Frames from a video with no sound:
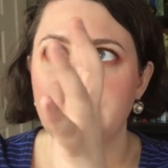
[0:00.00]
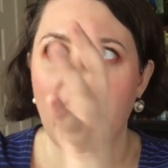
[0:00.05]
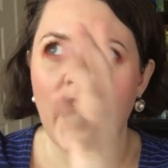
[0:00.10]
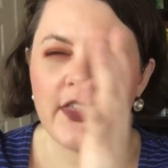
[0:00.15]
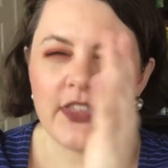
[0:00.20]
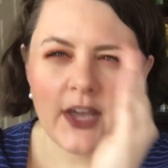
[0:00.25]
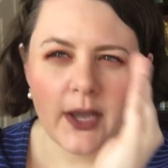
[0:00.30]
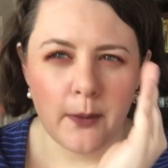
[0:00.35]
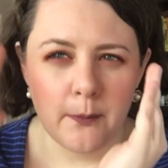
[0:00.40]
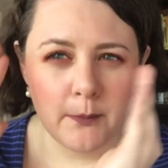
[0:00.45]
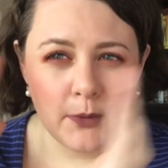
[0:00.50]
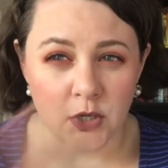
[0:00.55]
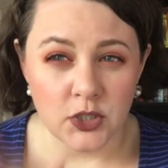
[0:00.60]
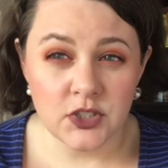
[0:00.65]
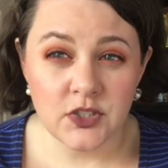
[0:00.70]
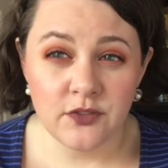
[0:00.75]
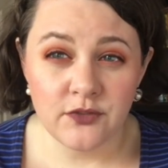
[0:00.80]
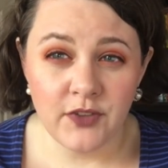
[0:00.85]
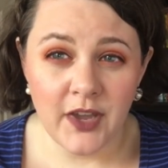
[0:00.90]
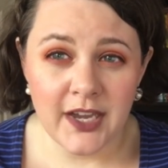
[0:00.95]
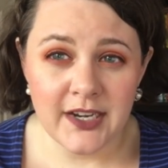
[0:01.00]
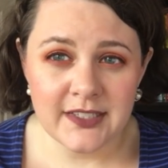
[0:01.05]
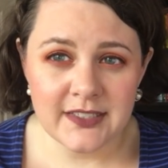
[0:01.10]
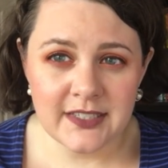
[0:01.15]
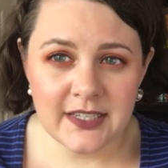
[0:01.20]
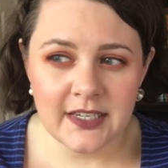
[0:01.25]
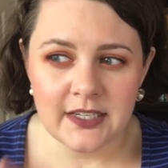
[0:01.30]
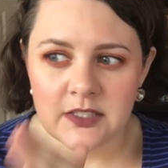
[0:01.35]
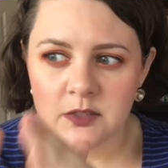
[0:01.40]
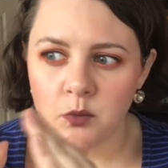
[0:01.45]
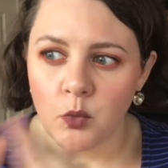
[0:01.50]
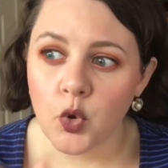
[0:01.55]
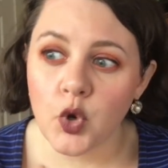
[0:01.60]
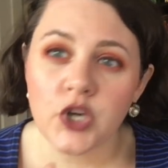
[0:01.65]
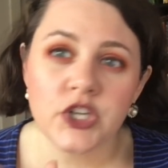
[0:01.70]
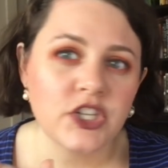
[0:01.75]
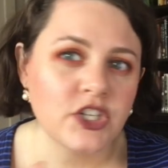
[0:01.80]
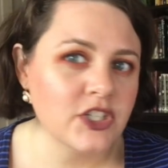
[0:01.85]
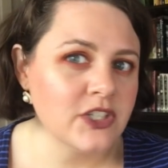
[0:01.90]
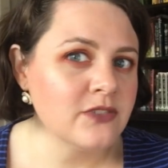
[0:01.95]
I think immersive fantasy is
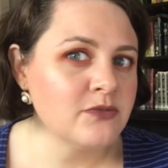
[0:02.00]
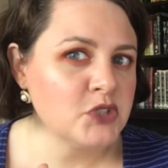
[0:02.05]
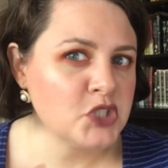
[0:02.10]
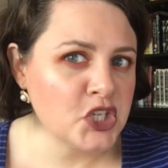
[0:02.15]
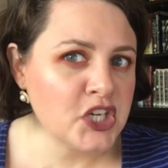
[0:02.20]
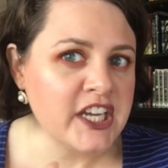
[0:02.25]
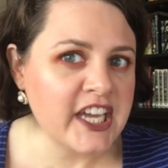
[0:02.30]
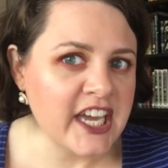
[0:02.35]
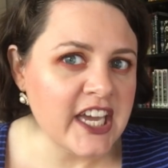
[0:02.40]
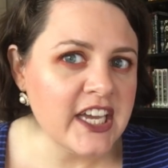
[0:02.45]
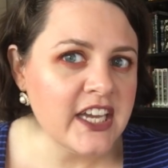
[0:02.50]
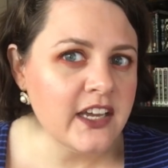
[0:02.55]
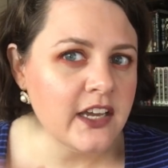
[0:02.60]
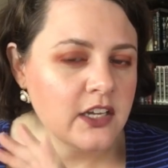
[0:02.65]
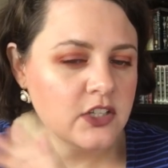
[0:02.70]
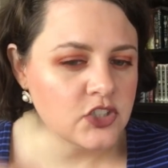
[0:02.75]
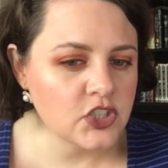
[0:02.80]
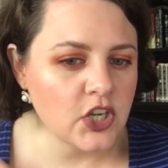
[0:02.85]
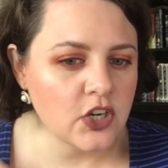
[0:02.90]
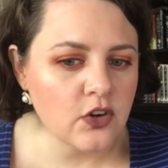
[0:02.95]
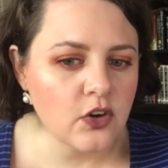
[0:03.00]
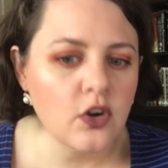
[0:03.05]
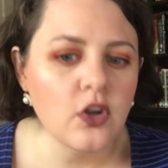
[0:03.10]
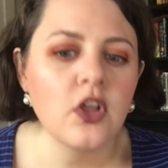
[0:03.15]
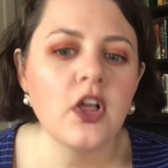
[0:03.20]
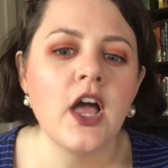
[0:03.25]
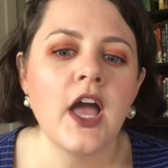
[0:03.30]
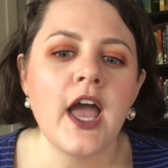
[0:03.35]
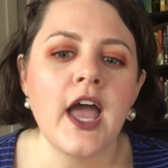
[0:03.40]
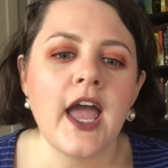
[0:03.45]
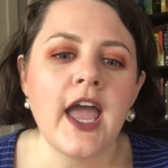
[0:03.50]
more your your gig in general.